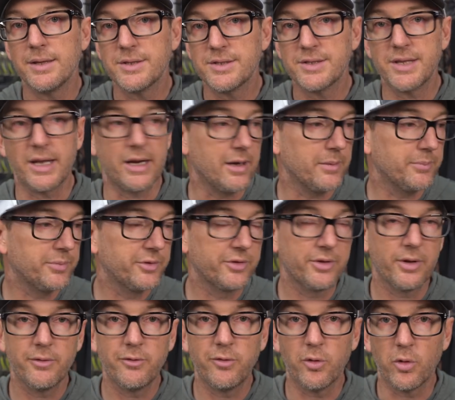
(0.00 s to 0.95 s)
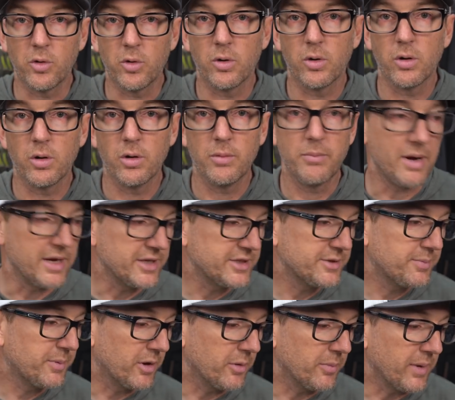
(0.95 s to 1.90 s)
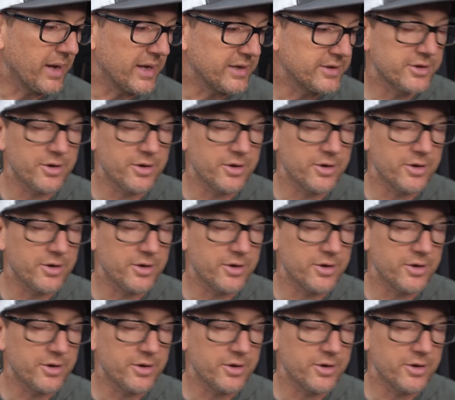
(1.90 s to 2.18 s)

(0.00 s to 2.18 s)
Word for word: setups for my spinnerbait.